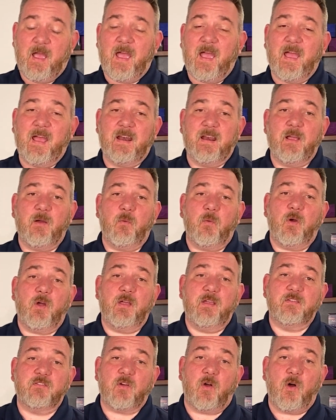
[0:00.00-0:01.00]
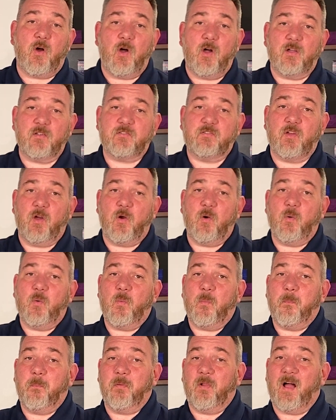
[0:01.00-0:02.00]
and it is
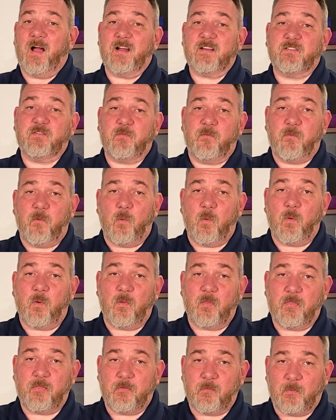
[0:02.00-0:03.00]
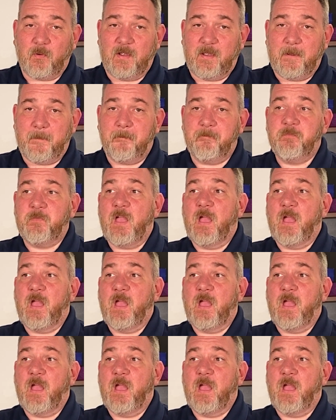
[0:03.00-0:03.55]
also blocks for 3.